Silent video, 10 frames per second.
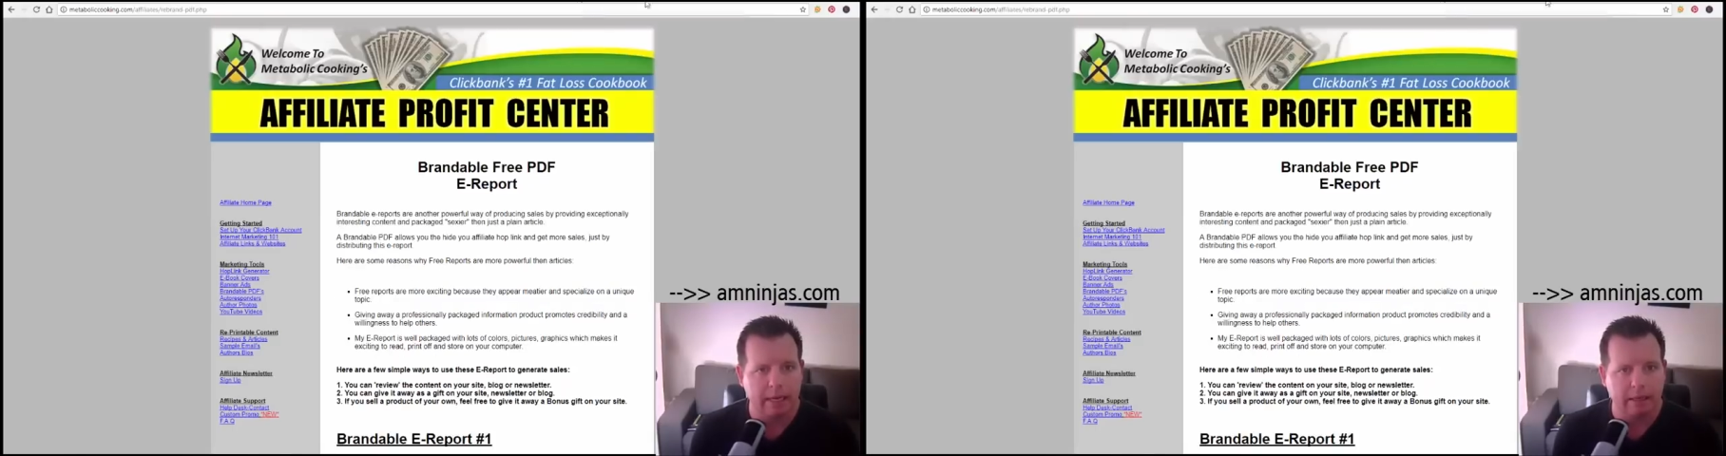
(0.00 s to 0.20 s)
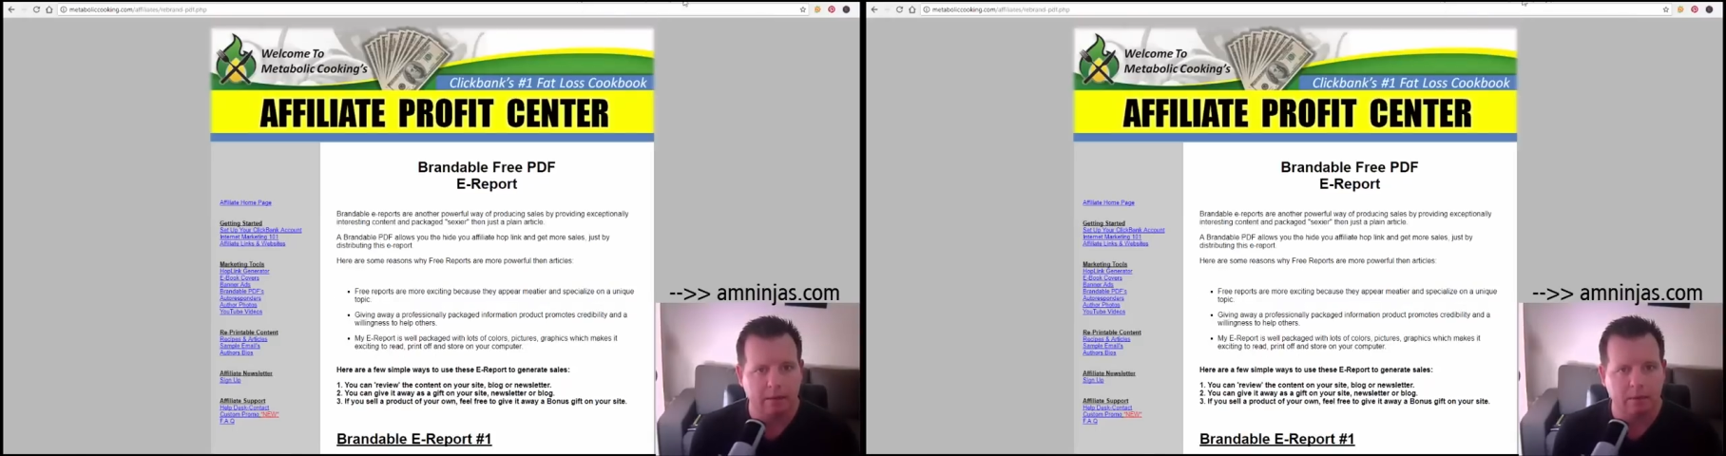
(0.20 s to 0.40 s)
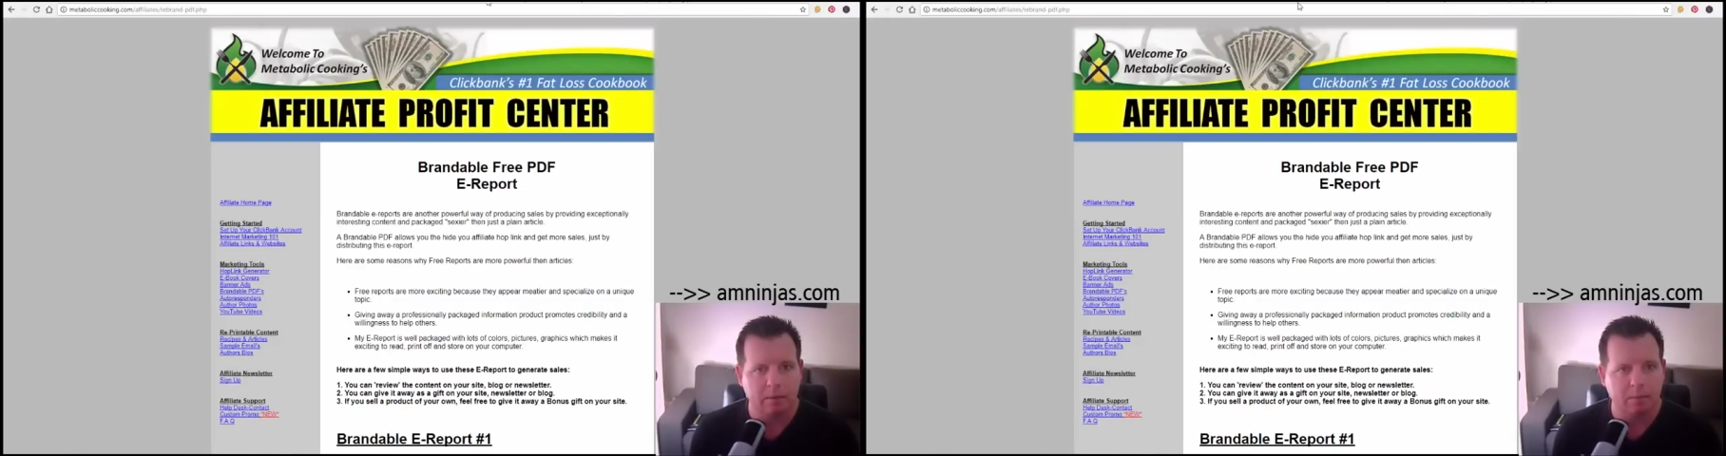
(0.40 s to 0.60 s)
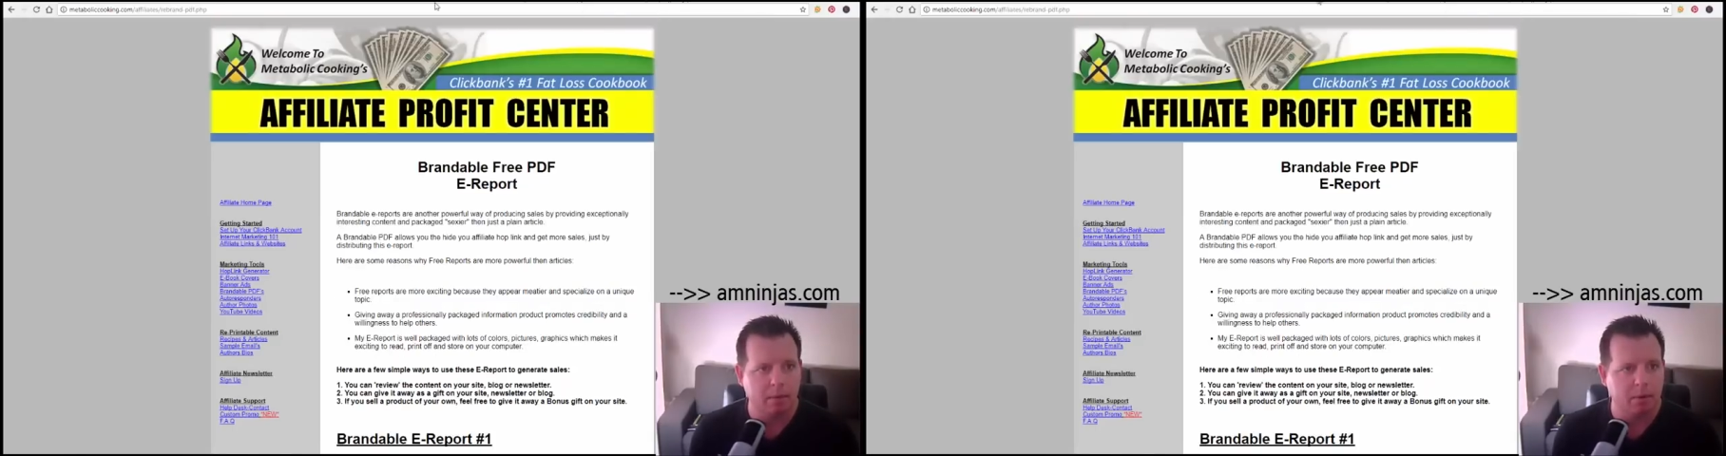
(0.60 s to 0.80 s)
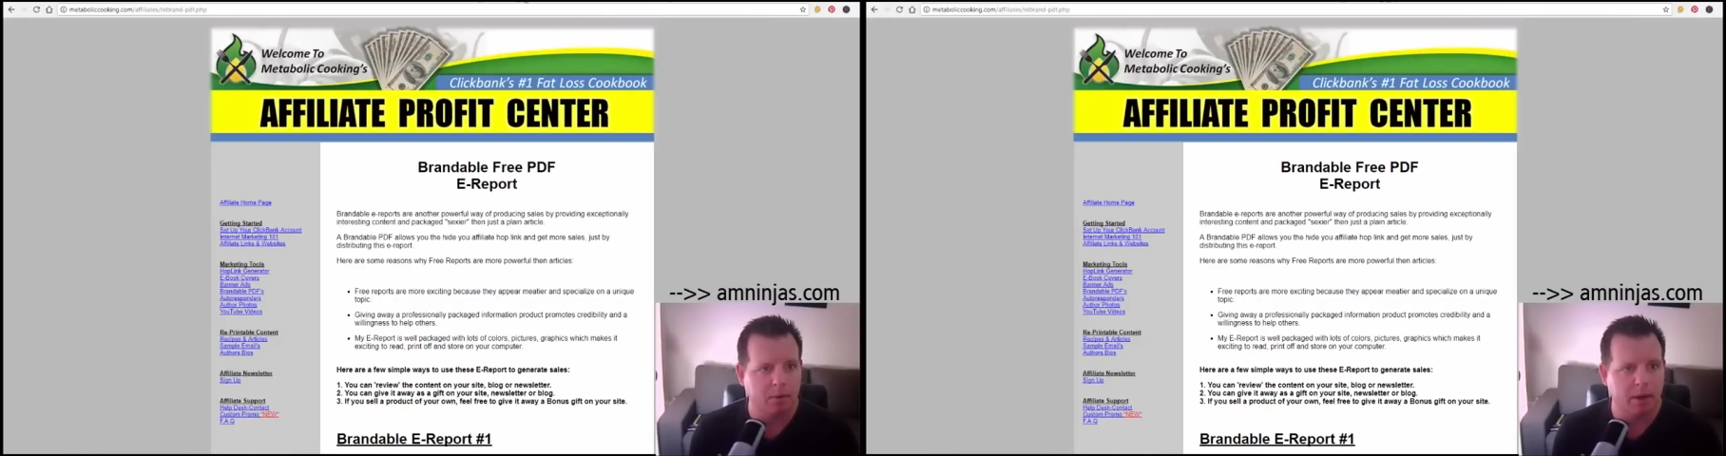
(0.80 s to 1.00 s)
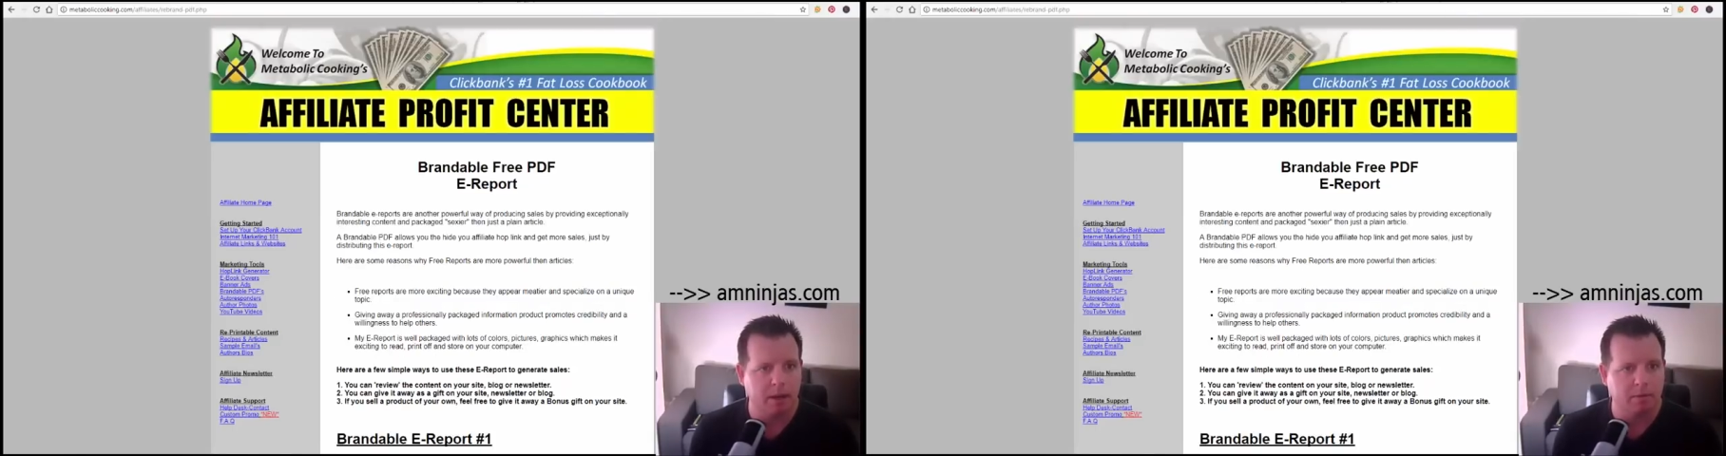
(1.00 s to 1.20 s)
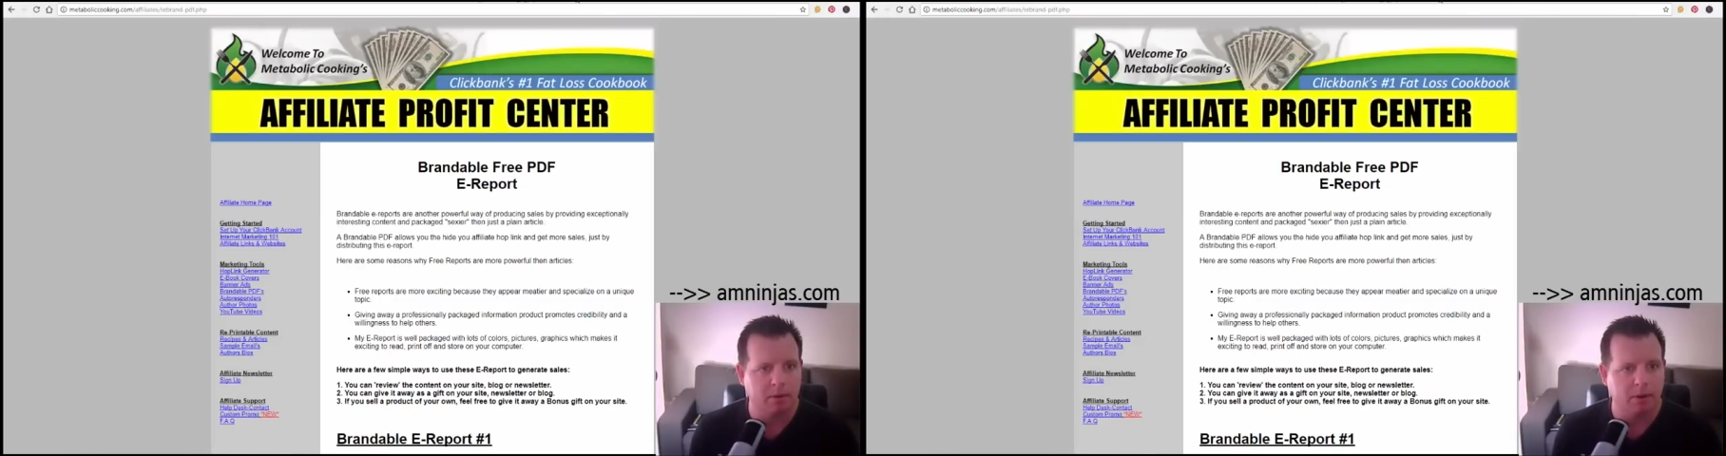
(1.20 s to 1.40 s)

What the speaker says: and maybe you might have in your